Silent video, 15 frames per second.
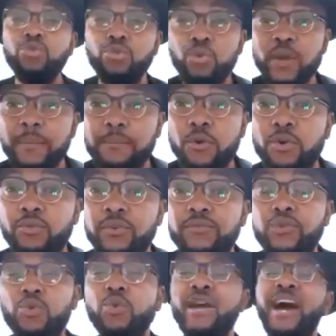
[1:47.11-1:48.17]
do a book
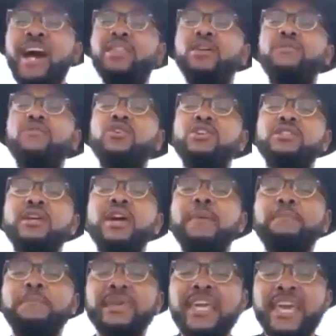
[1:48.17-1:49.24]
review, and of course,
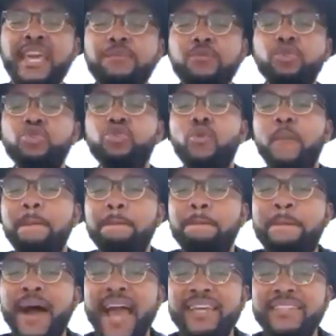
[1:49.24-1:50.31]
be able to
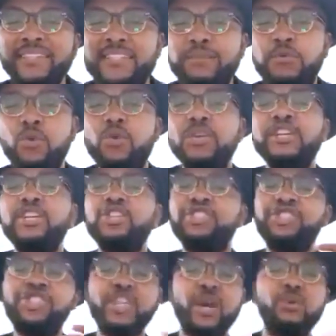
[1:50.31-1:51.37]
buy this book,
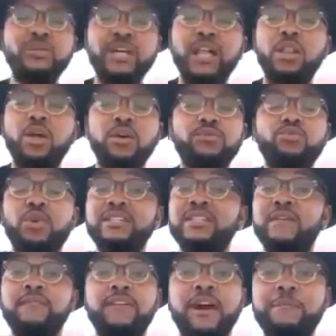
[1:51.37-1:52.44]
share with our loved
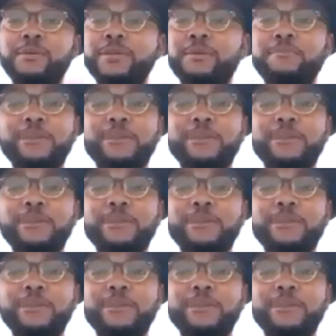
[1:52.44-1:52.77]
ones and family